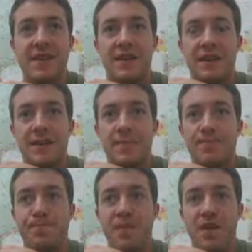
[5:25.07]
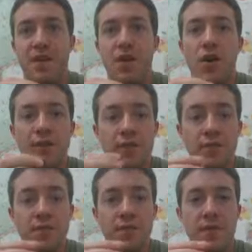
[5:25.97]

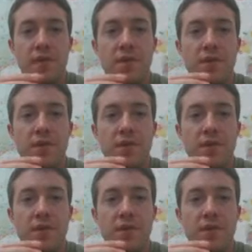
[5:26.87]
autumn-y